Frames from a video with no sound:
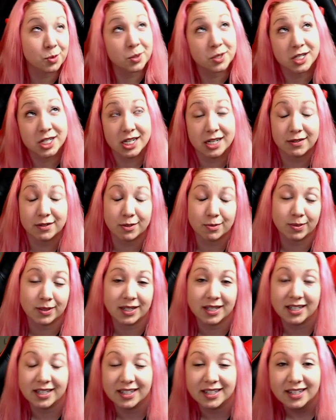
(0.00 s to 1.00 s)
or the Chiefs are
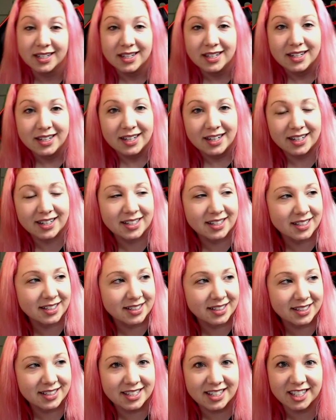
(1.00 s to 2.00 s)
playing,
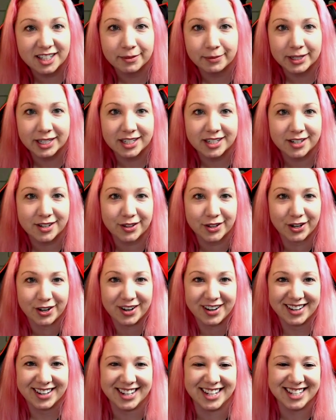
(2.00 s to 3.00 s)
DMing each other
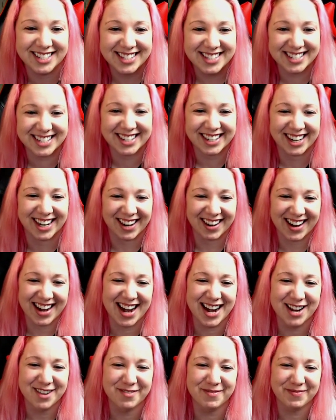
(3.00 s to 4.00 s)
on Instagram,
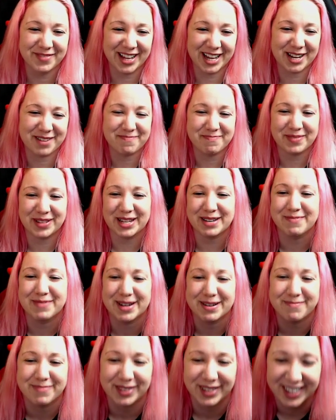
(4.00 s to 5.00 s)
like play
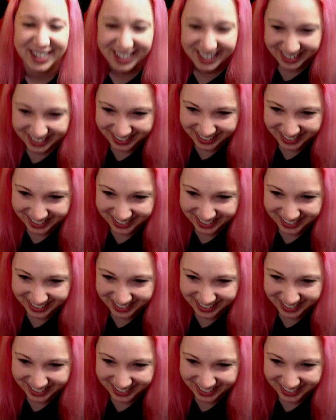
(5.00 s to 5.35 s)
by play.